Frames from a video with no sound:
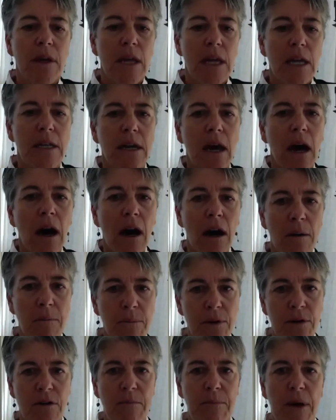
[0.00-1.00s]

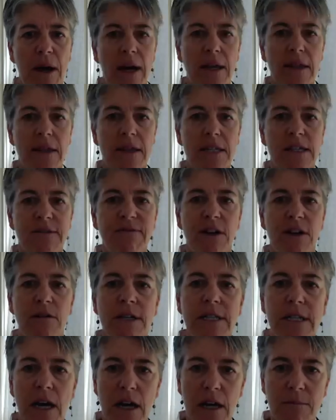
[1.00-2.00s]
encumbered by this
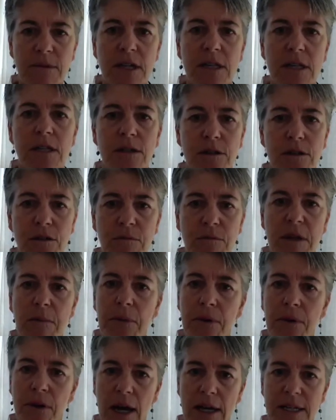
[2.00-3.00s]
very time-consuming
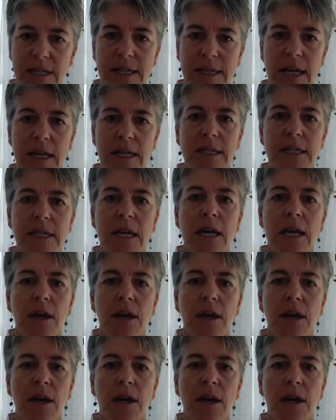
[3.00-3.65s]
process